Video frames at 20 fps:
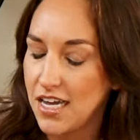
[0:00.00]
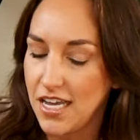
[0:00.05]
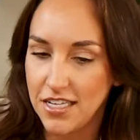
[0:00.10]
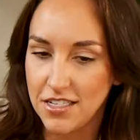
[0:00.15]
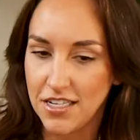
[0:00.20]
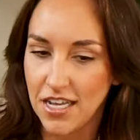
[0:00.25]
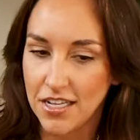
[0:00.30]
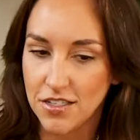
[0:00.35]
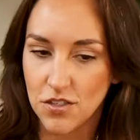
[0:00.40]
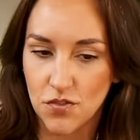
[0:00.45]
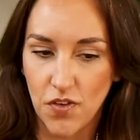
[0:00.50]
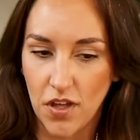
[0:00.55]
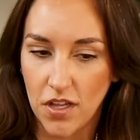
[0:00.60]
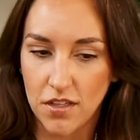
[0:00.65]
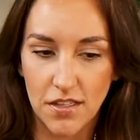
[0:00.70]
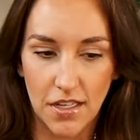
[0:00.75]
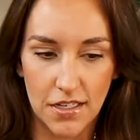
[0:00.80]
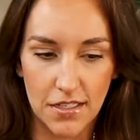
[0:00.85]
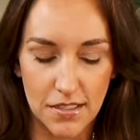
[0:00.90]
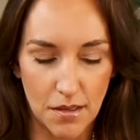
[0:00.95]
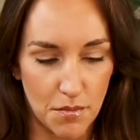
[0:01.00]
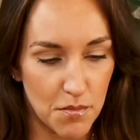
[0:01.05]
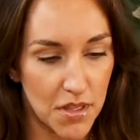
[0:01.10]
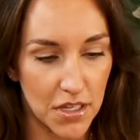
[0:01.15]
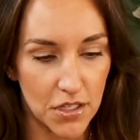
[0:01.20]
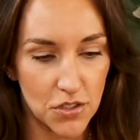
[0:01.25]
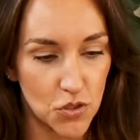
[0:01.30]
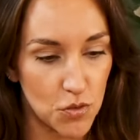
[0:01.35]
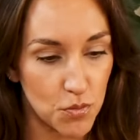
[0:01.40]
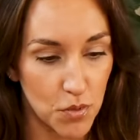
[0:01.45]
it has felt like
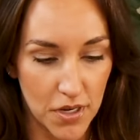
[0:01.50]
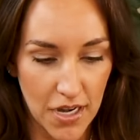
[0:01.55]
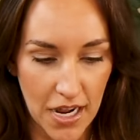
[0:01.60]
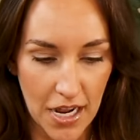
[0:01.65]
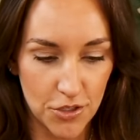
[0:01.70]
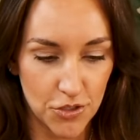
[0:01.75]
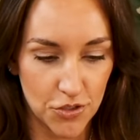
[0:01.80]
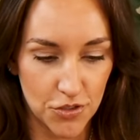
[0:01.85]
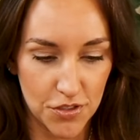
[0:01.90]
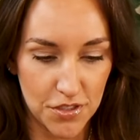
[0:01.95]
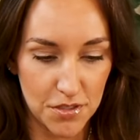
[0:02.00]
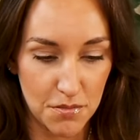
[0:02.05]
something supernatural